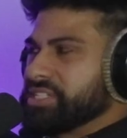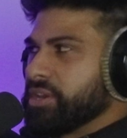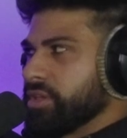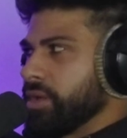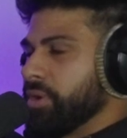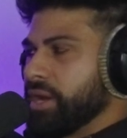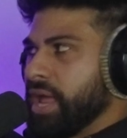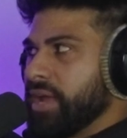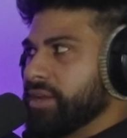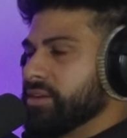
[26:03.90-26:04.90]
that's another thing I wanted
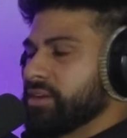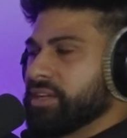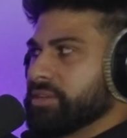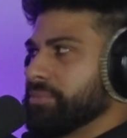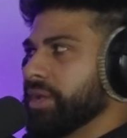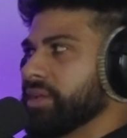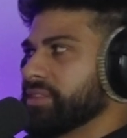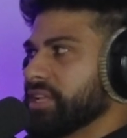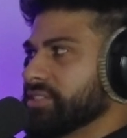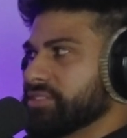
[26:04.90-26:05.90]
to add in because I'm like,
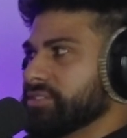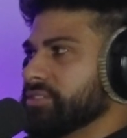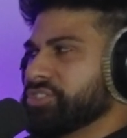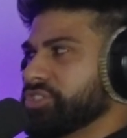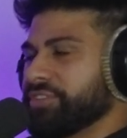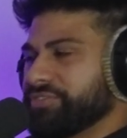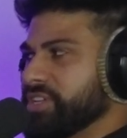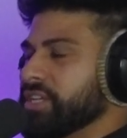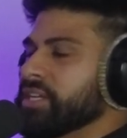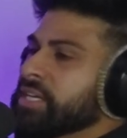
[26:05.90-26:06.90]
that's
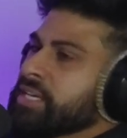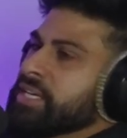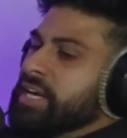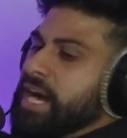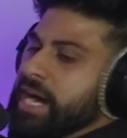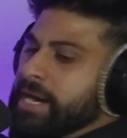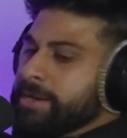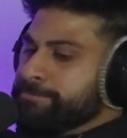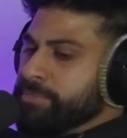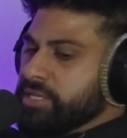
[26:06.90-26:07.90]
shifty.
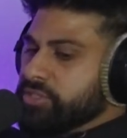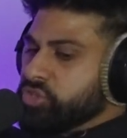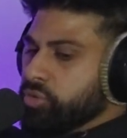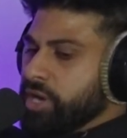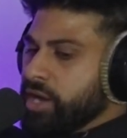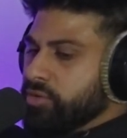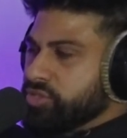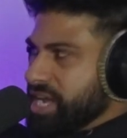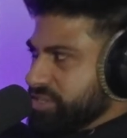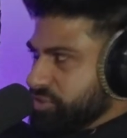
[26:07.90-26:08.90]
So now
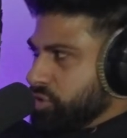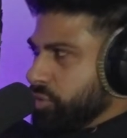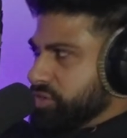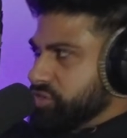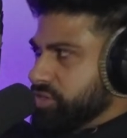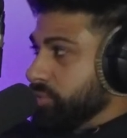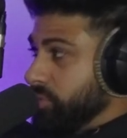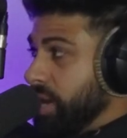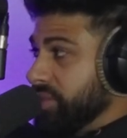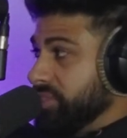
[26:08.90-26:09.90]
to answer your question, what
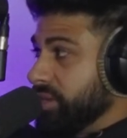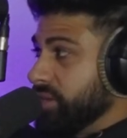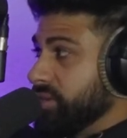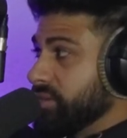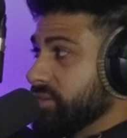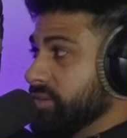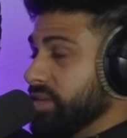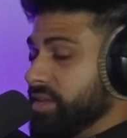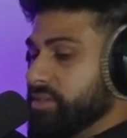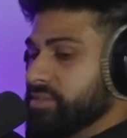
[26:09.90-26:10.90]
do I think
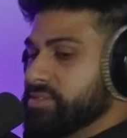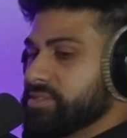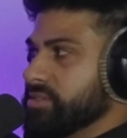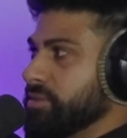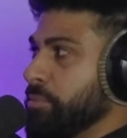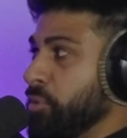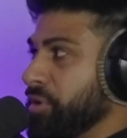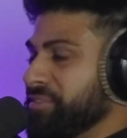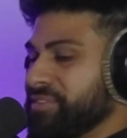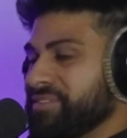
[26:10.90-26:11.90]
is the
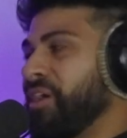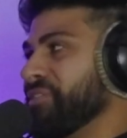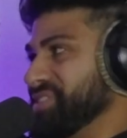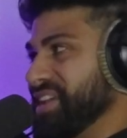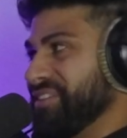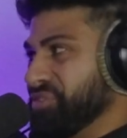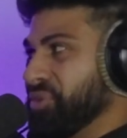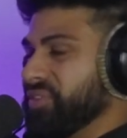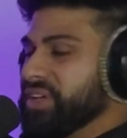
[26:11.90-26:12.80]
motive? Obviously, after all